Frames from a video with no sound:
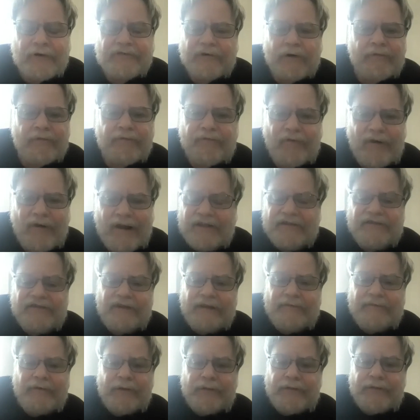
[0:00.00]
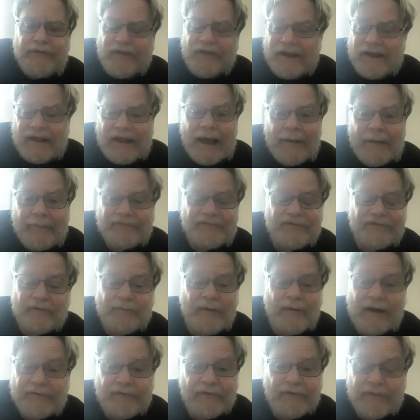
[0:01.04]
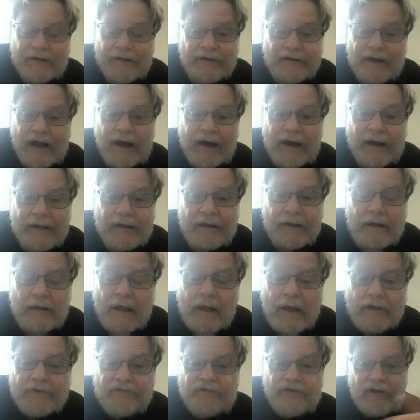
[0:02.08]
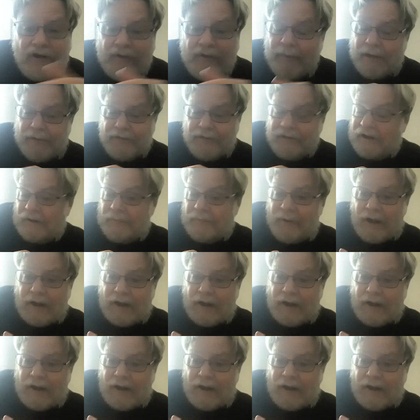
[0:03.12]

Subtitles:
or friends even think happens to them after they die. So you may think about